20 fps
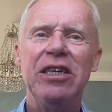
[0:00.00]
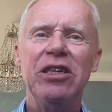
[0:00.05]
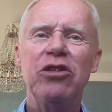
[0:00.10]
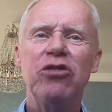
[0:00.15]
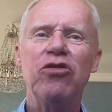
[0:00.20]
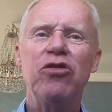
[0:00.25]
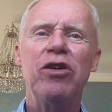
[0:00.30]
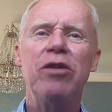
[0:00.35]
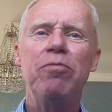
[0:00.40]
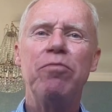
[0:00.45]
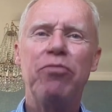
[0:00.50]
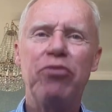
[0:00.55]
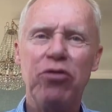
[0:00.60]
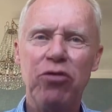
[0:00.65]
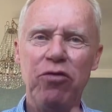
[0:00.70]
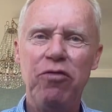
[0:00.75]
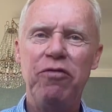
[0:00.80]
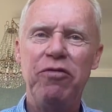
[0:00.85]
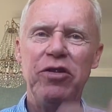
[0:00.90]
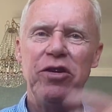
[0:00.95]
to
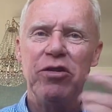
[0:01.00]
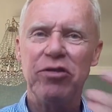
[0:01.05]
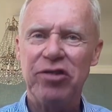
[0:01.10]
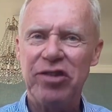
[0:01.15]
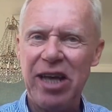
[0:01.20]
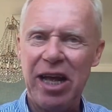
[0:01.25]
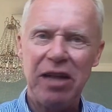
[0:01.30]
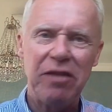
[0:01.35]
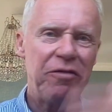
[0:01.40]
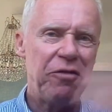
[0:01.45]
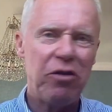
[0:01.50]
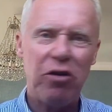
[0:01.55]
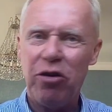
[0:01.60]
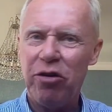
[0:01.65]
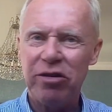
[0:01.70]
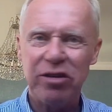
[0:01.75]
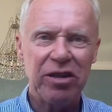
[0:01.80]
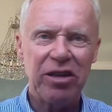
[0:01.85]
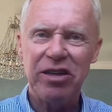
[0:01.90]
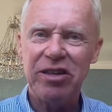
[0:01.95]
improve yourself
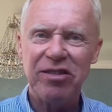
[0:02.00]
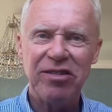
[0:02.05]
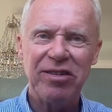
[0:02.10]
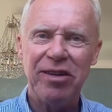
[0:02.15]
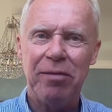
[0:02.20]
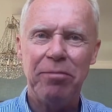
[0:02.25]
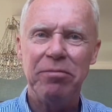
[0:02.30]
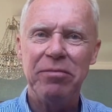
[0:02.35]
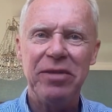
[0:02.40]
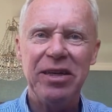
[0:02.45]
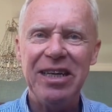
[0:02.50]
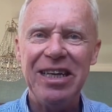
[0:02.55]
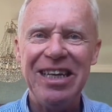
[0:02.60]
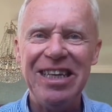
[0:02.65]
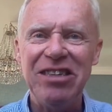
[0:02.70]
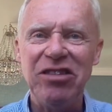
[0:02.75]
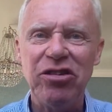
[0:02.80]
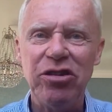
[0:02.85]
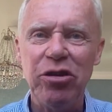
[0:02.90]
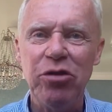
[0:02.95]
on some
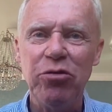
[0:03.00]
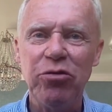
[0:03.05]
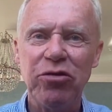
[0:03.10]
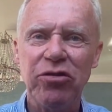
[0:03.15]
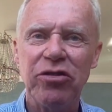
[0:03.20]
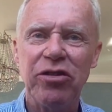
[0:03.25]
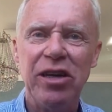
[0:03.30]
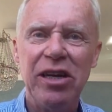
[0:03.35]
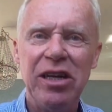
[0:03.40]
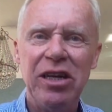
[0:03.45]
issues